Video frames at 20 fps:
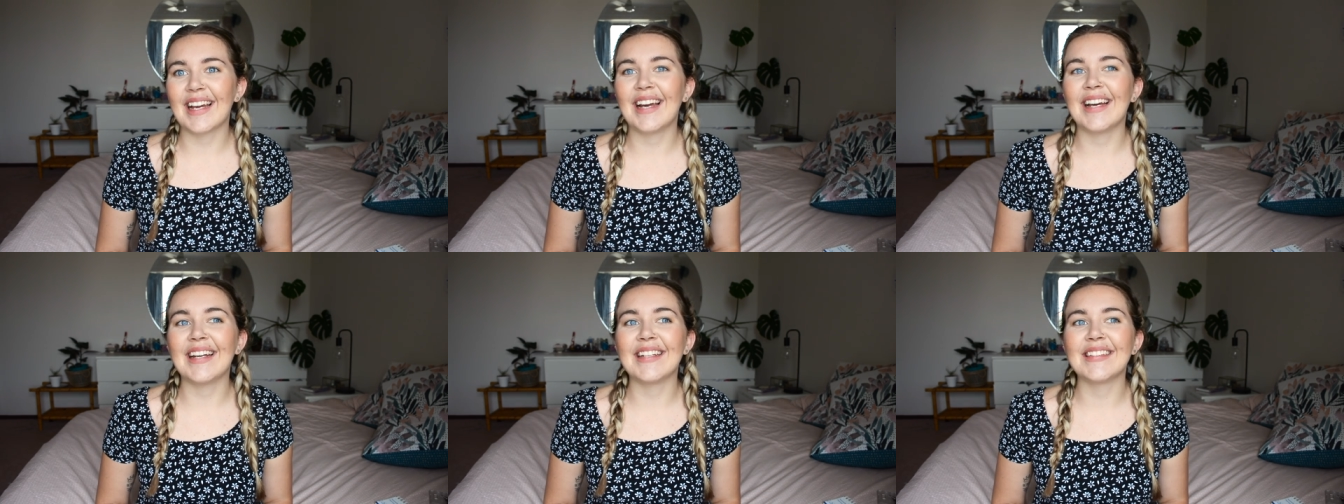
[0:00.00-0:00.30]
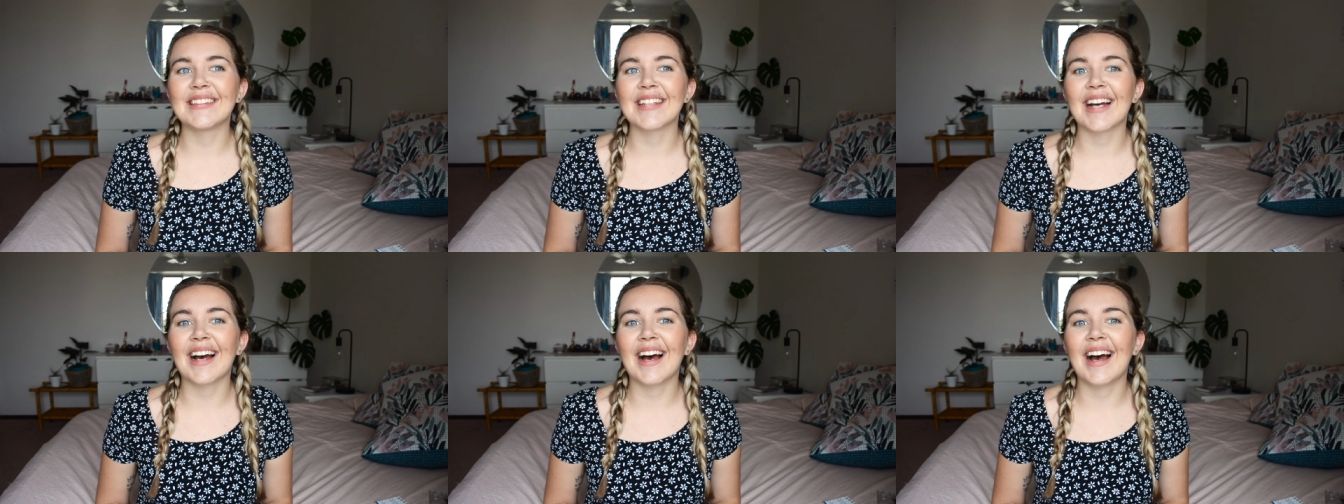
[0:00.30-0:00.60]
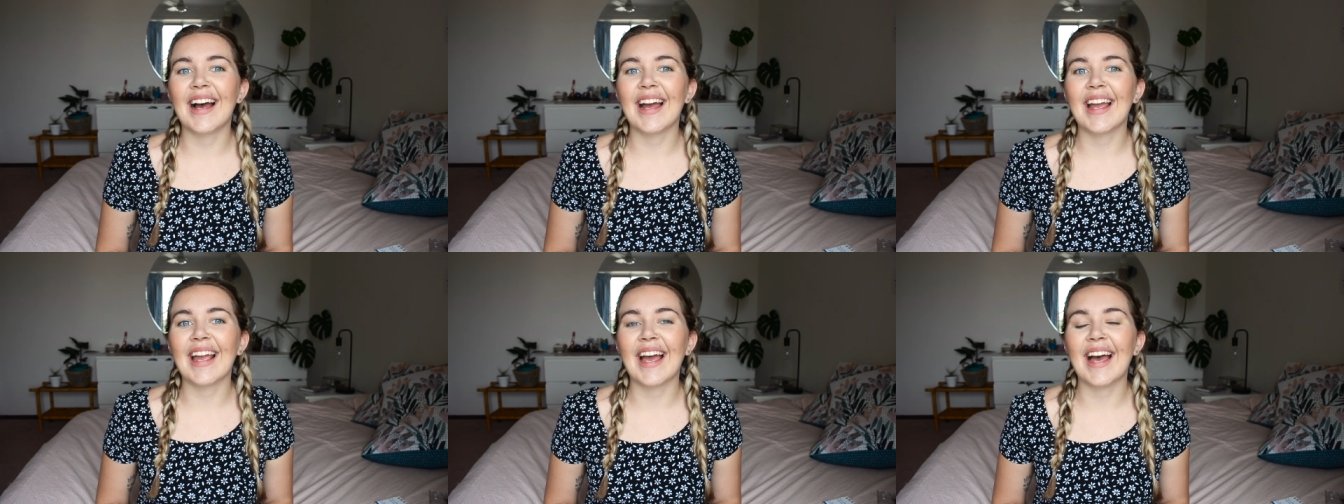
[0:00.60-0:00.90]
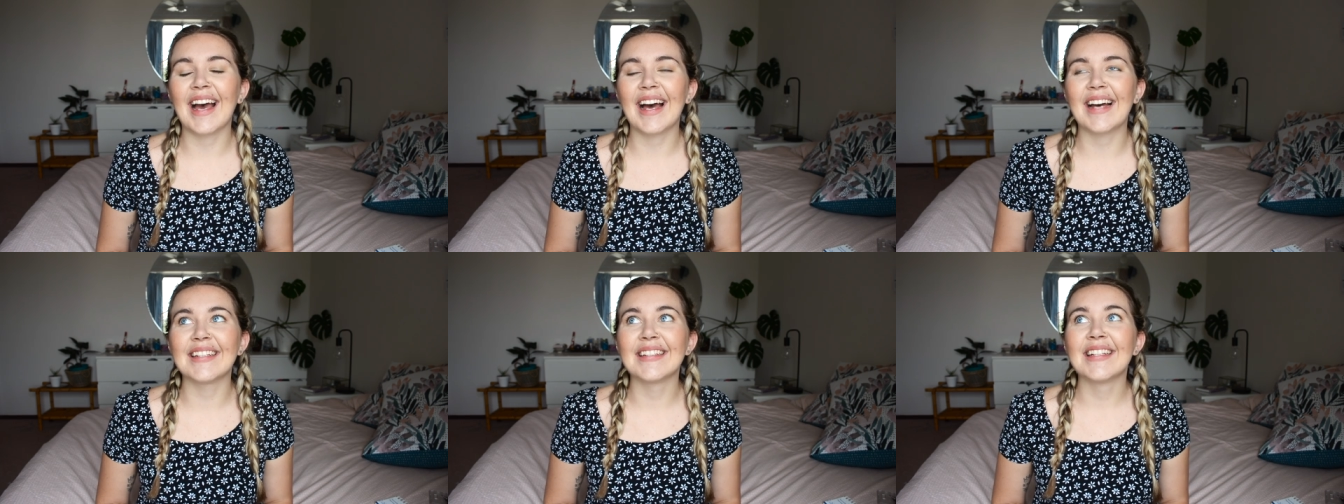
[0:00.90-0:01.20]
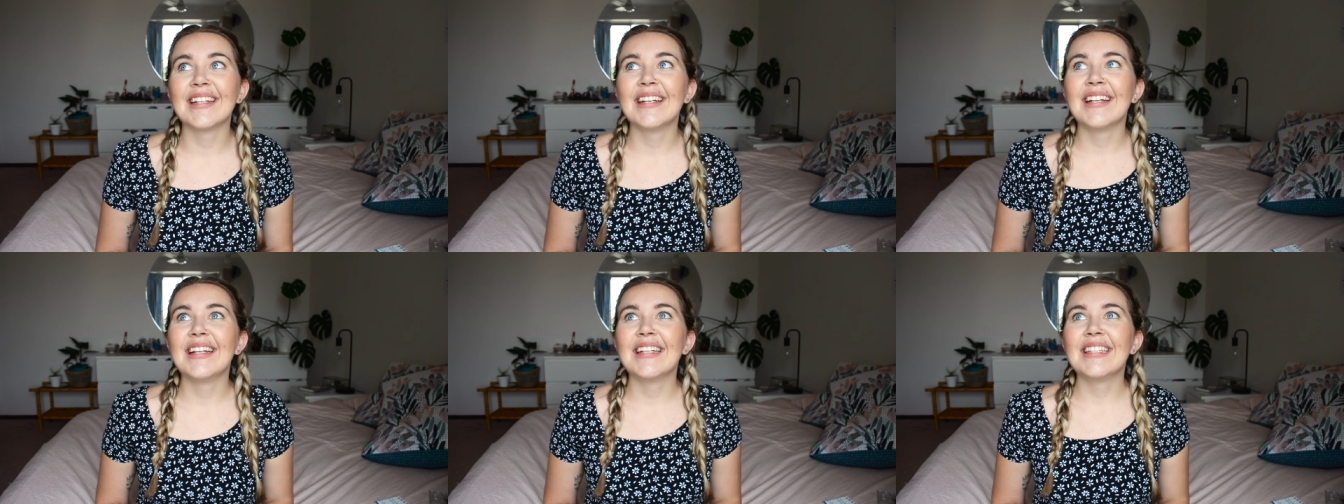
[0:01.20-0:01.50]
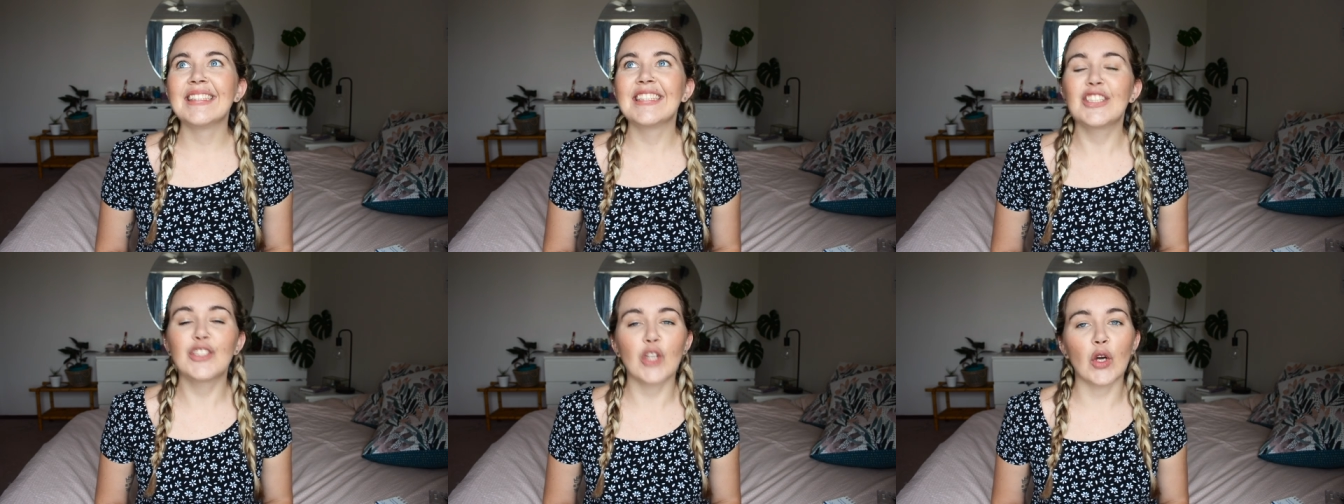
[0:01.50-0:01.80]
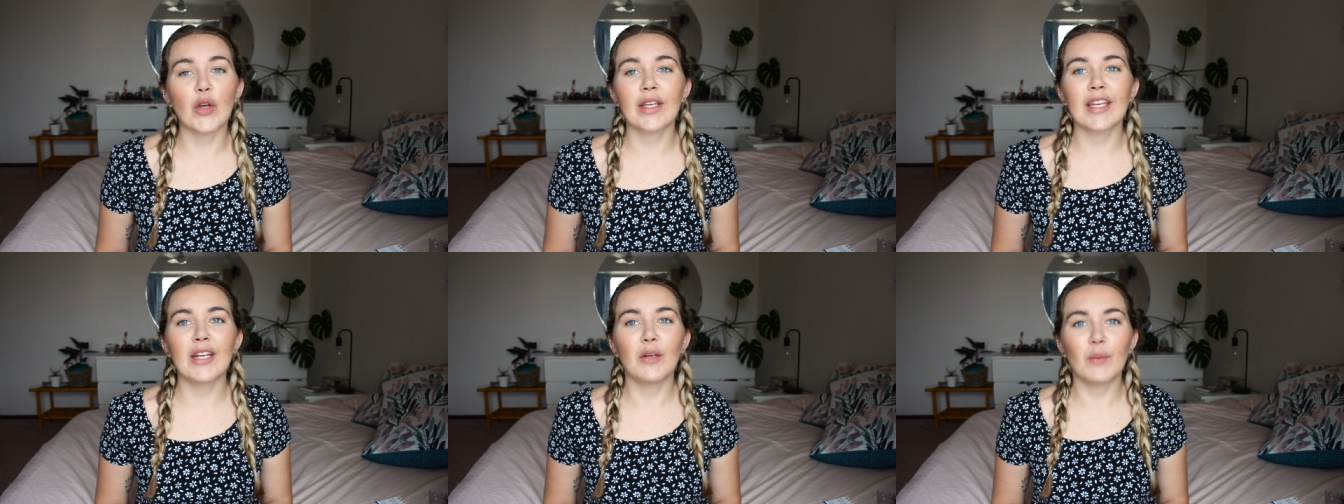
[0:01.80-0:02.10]
and I had
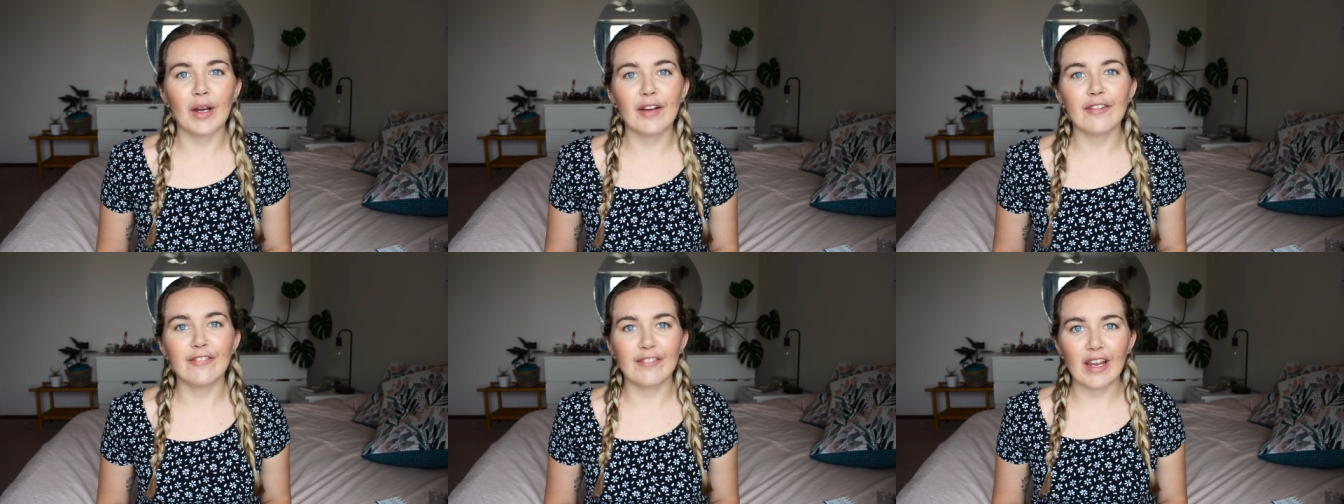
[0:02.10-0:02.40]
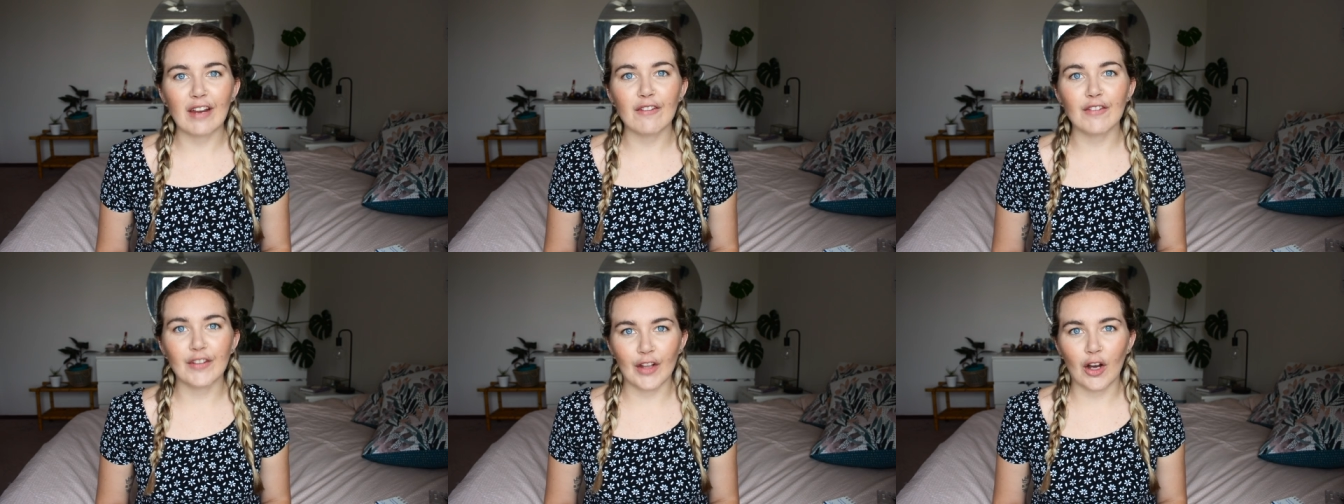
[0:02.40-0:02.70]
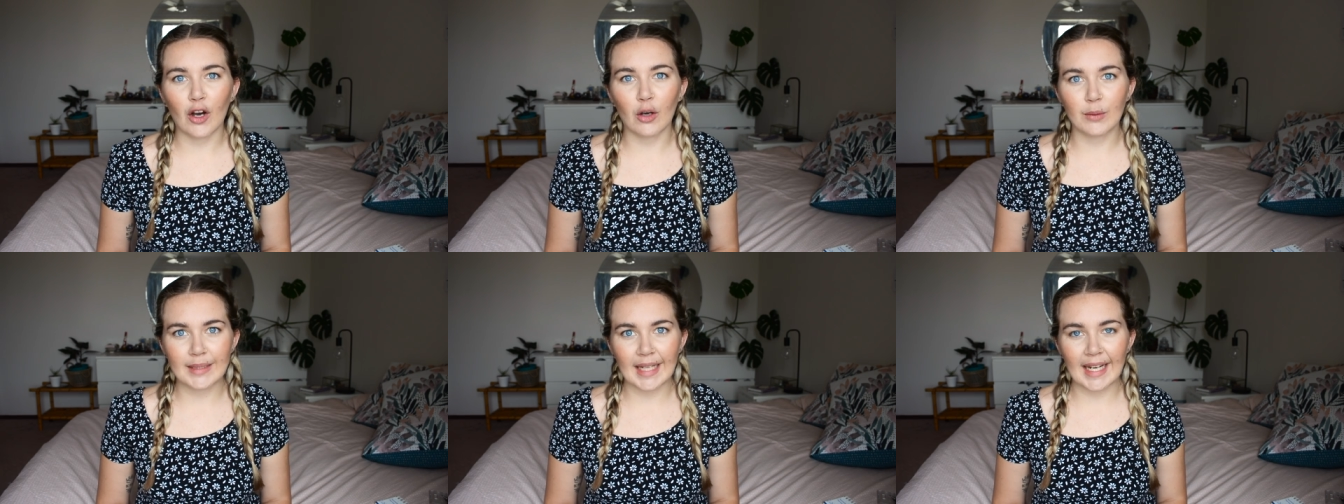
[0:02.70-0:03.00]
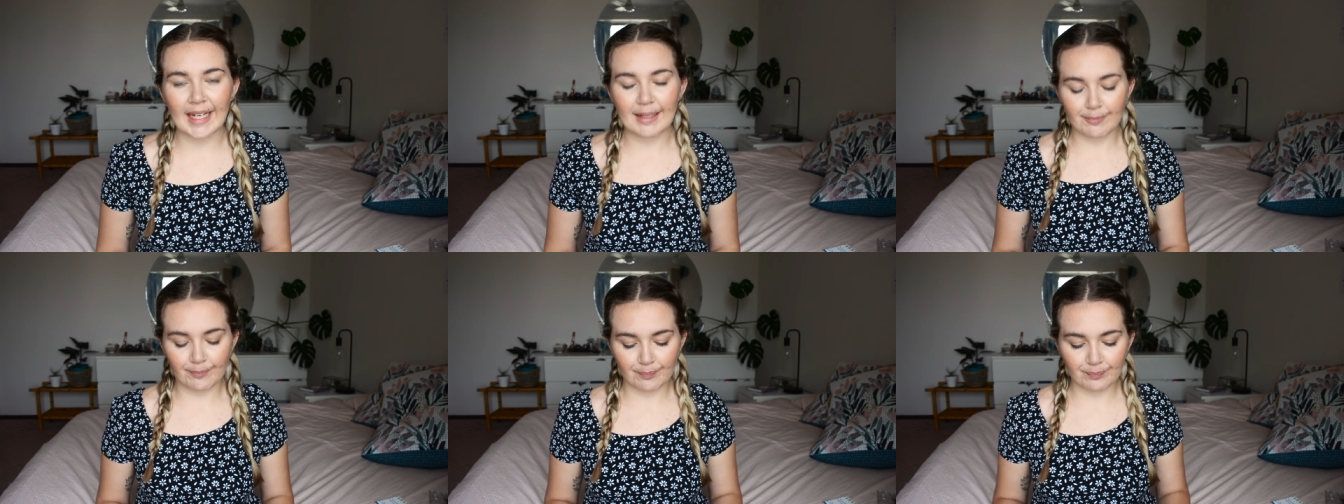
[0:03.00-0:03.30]
soaking wet feet for the whole day.